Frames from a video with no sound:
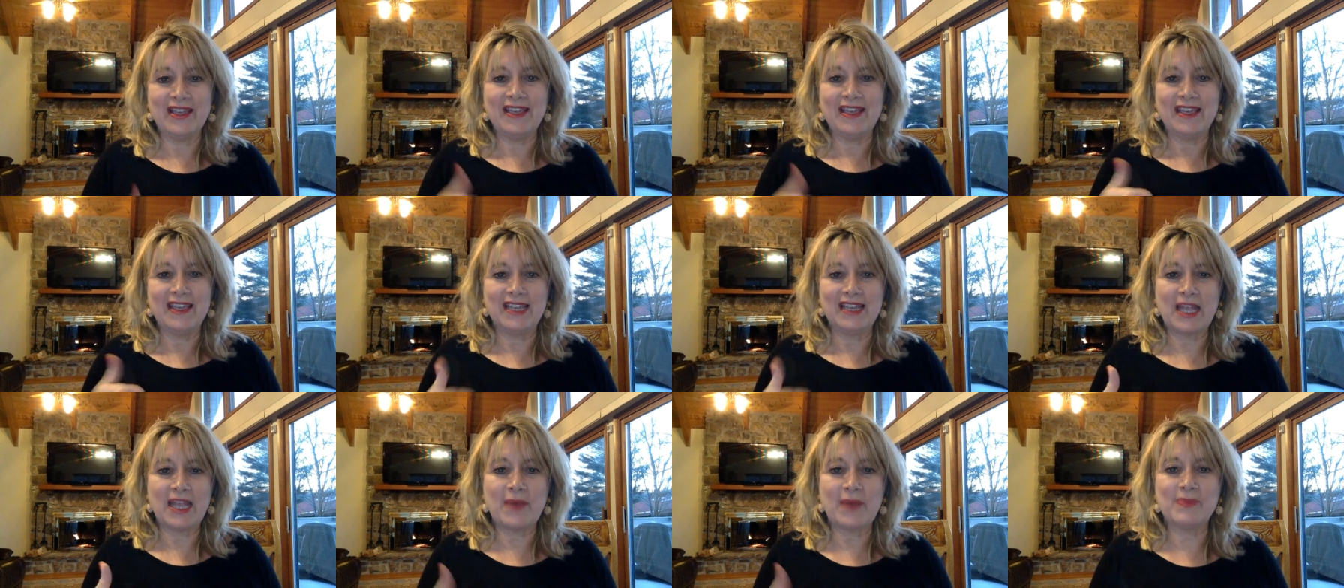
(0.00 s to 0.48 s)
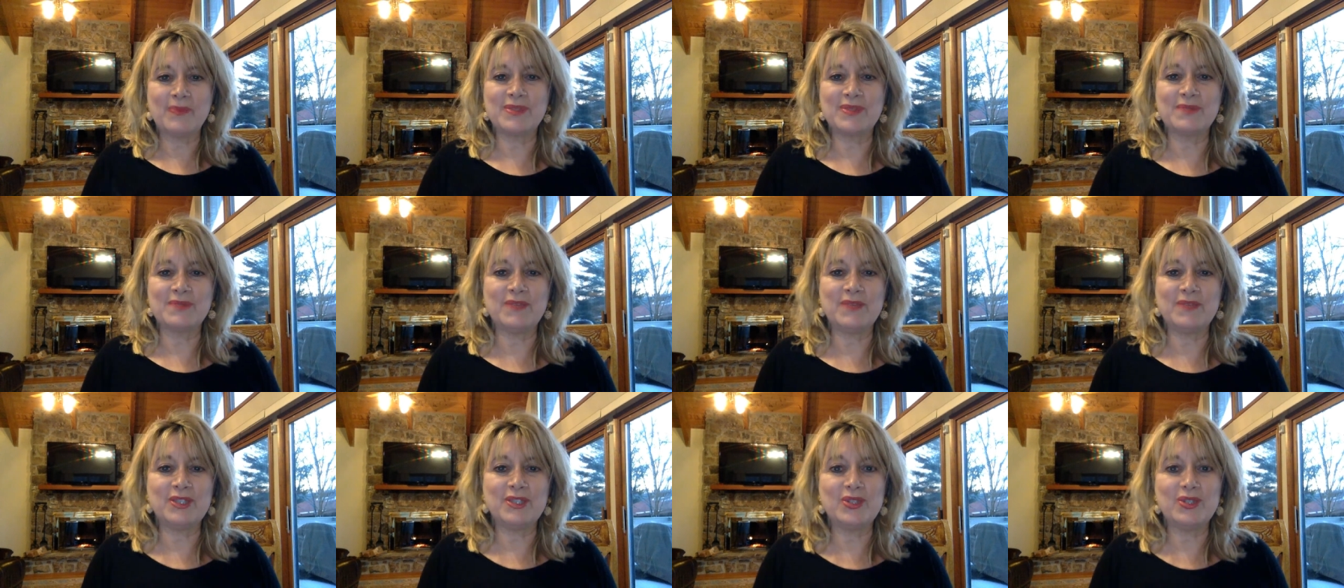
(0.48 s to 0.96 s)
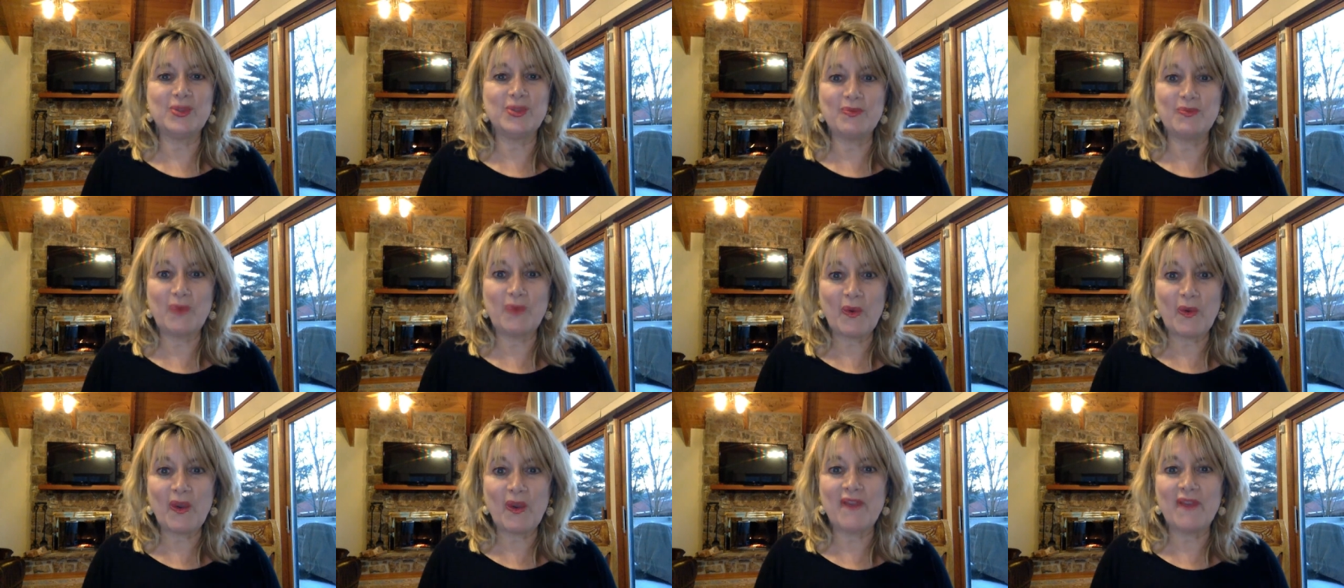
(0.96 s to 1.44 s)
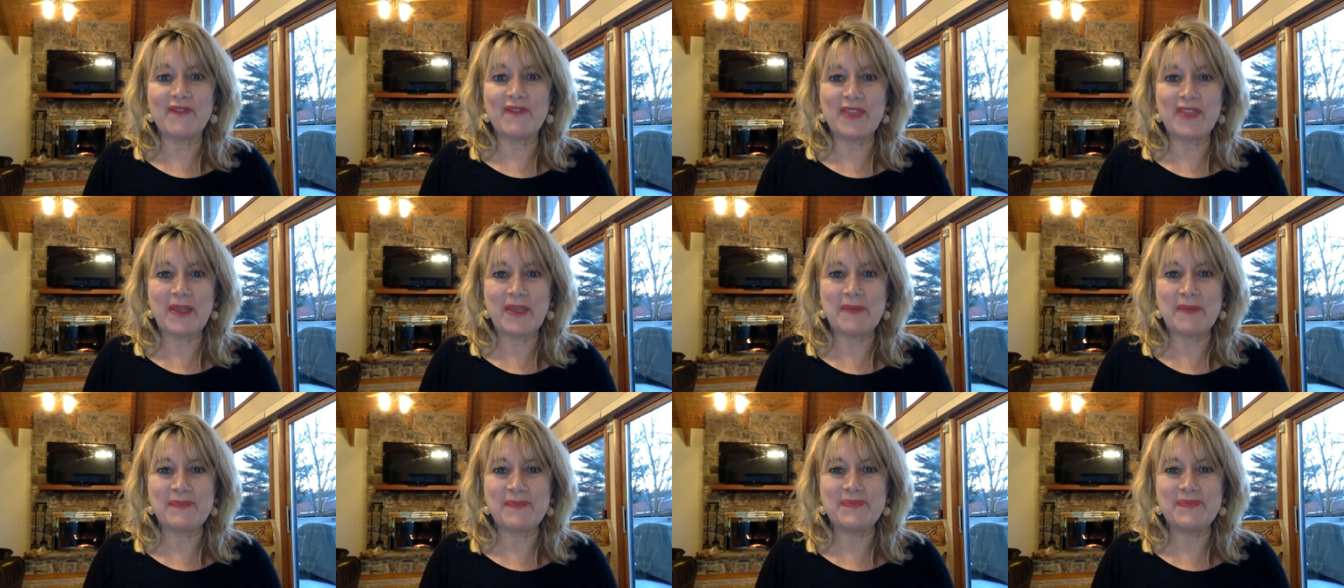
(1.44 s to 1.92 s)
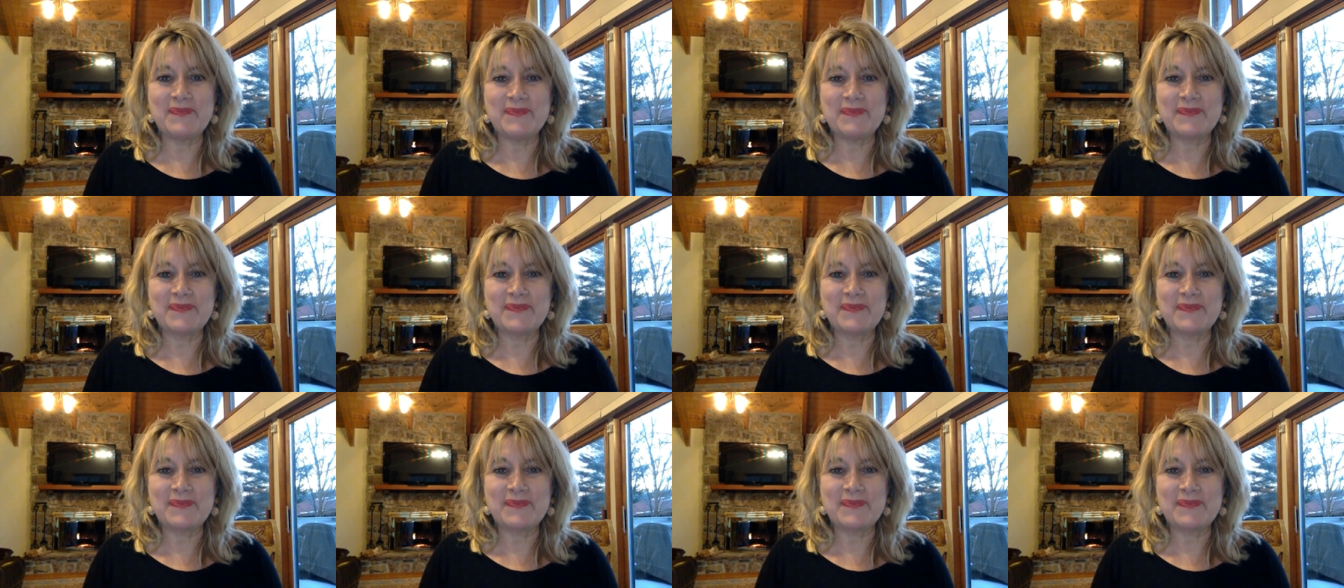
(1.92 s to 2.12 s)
It helps me do more of them.